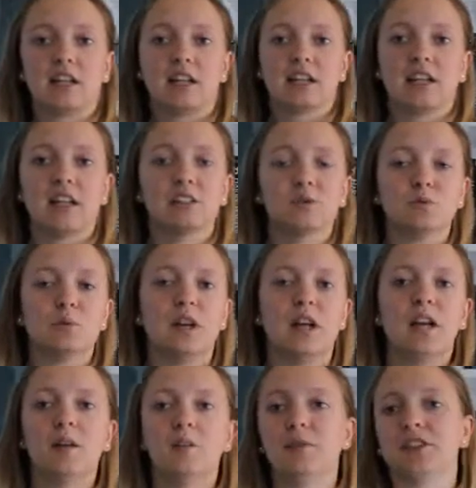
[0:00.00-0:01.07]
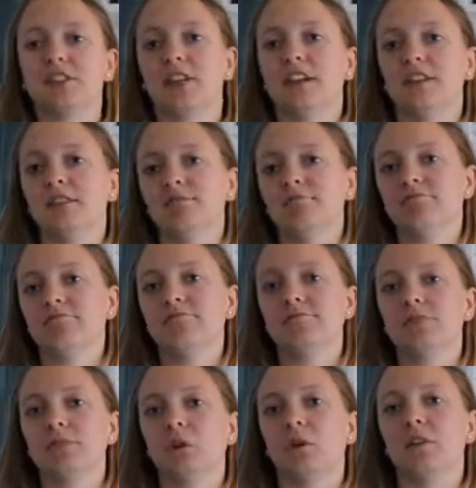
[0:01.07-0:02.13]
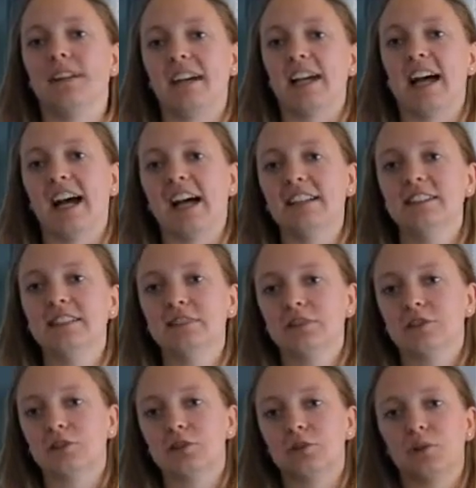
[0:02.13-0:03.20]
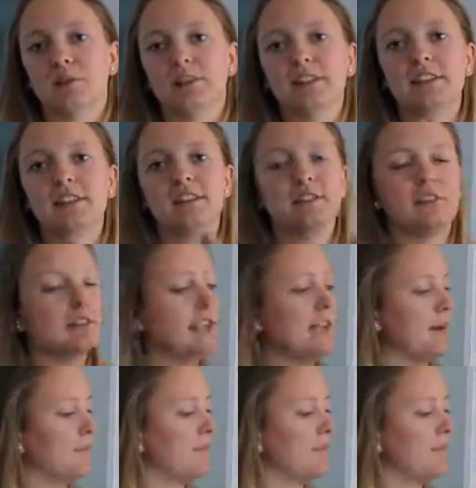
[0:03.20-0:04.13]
get elsewhere, but all they had in the store. So yeah.